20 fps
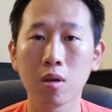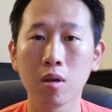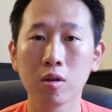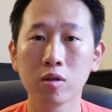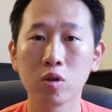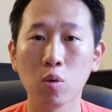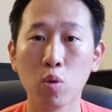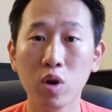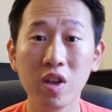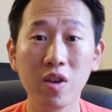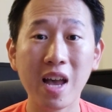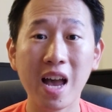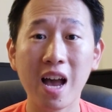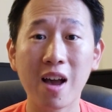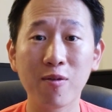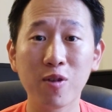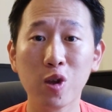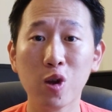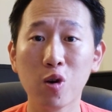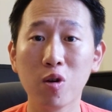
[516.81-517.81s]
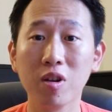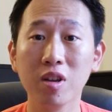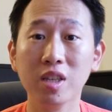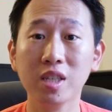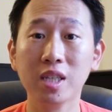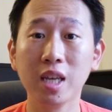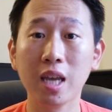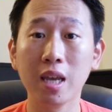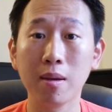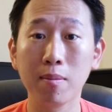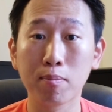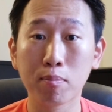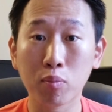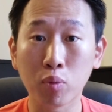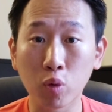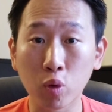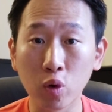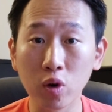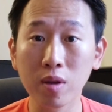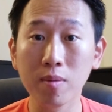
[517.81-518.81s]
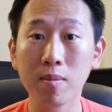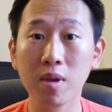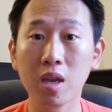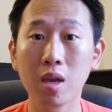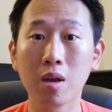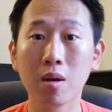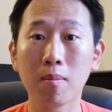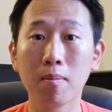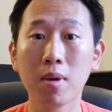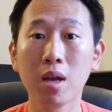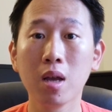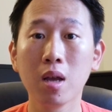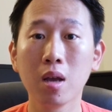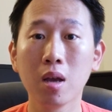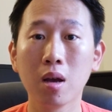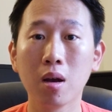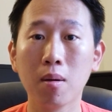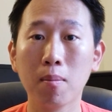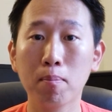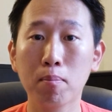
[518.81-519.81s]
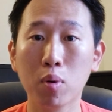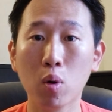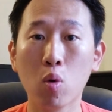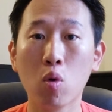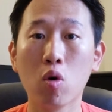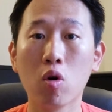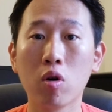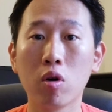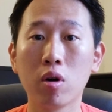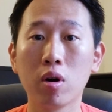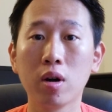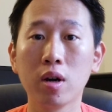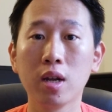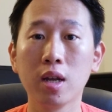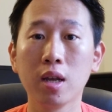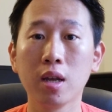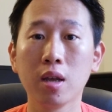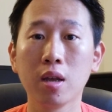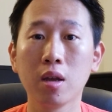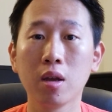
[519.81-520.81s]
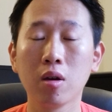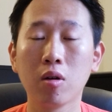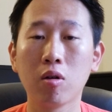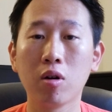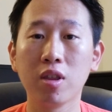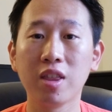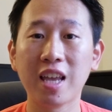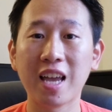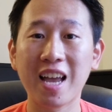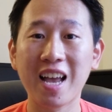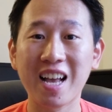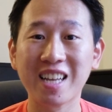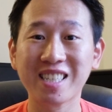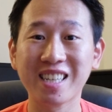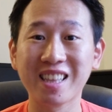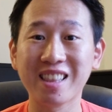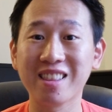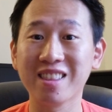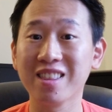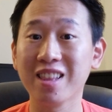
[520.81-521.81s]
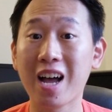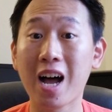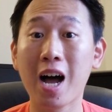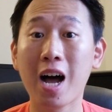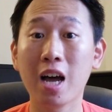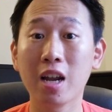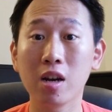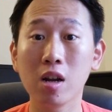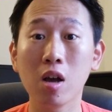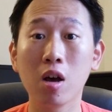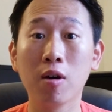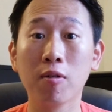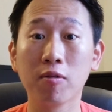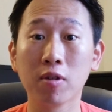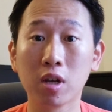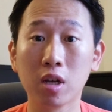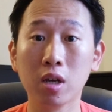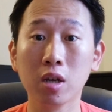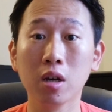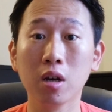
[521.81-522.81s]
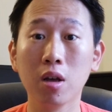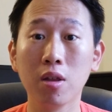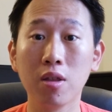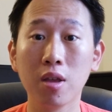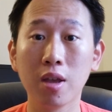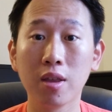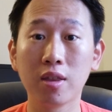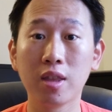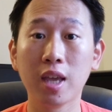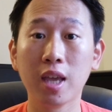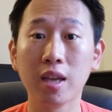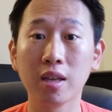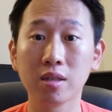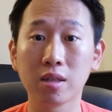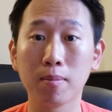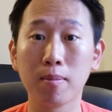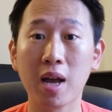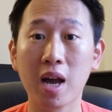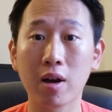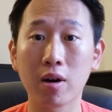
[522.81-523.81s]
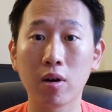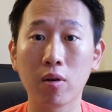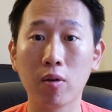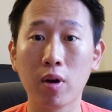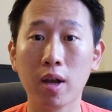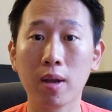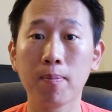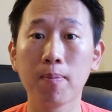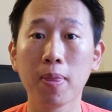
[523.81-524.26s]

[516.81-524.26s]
So what you have here is a premium board, or that has a lot of good things about it, right?